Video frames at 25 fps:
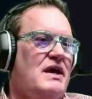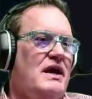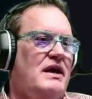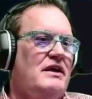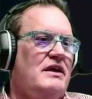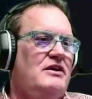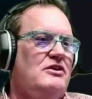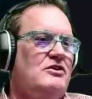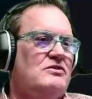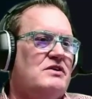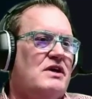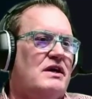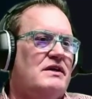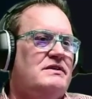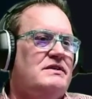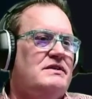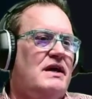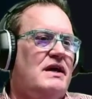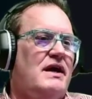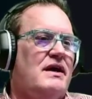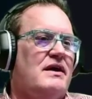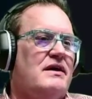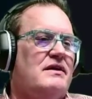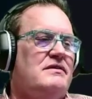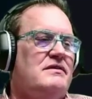at Utah
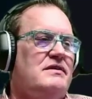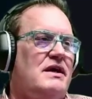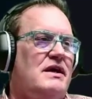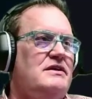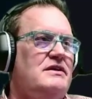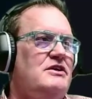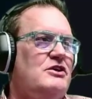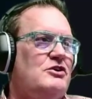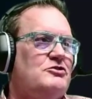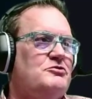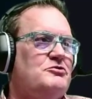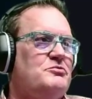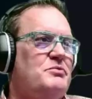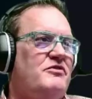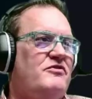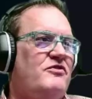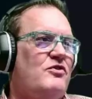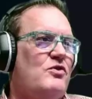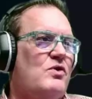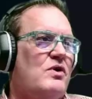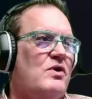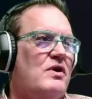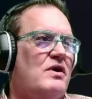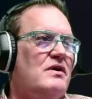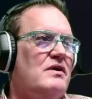Tech 10 years
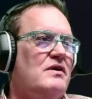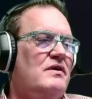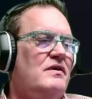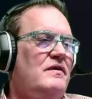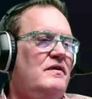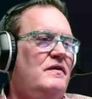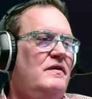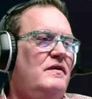before.